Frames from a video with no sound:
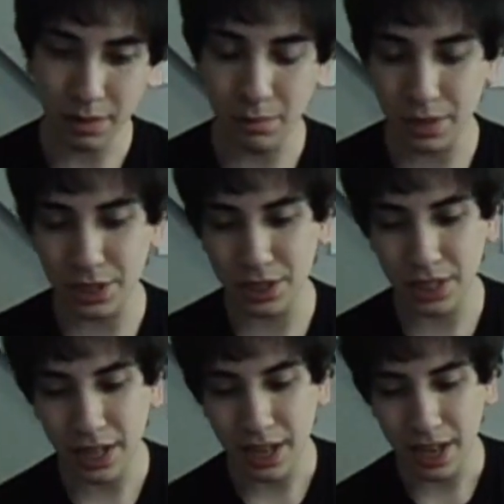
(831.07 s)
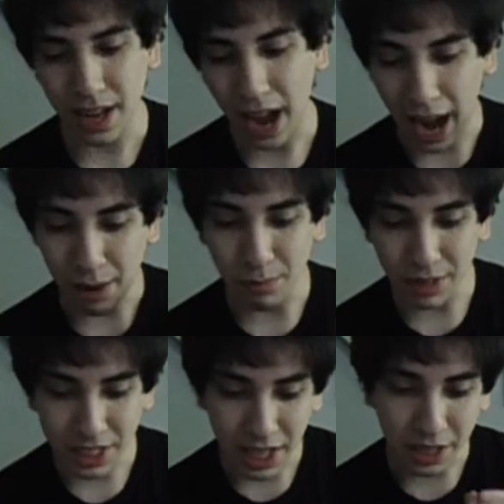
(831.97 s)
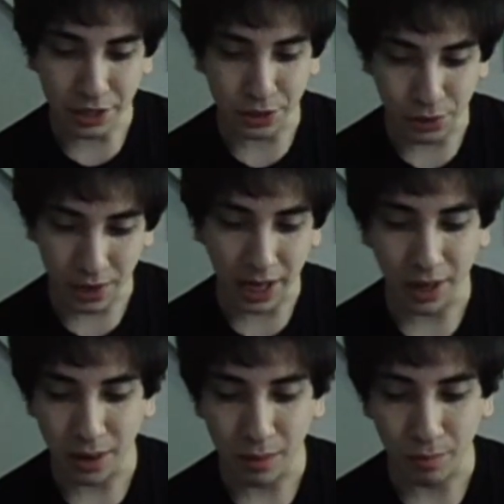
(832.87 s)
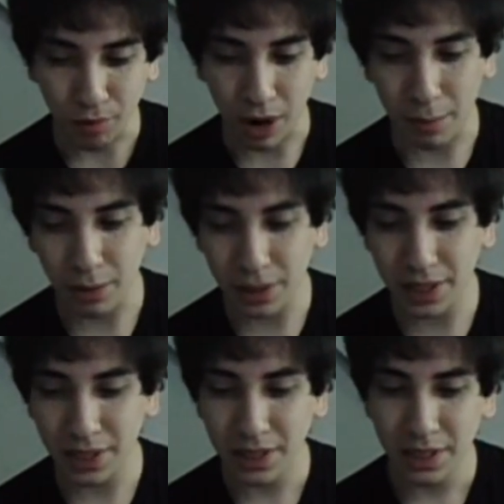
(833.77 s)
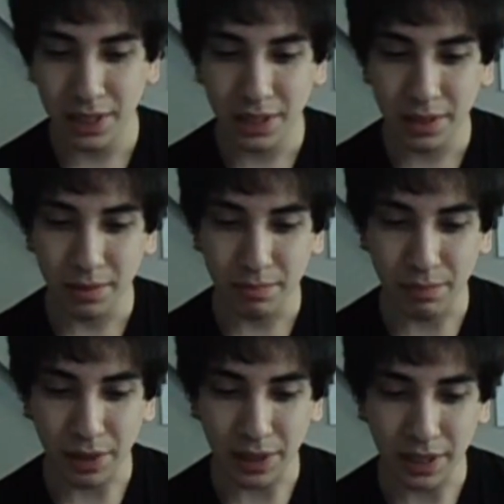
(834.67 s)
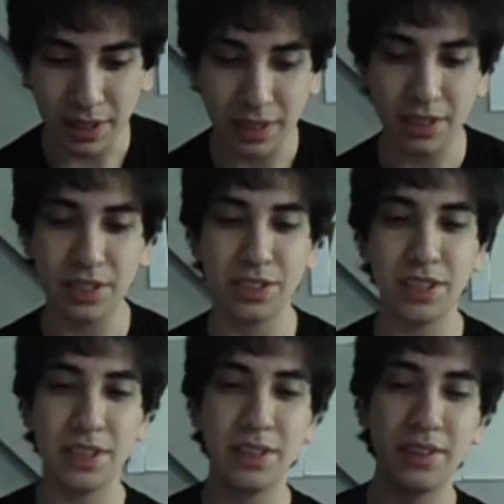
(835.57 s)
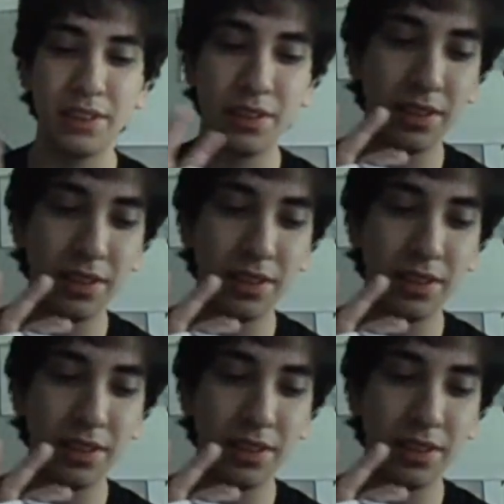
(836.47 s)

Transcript: which I wish I could do like properly, but it's just like a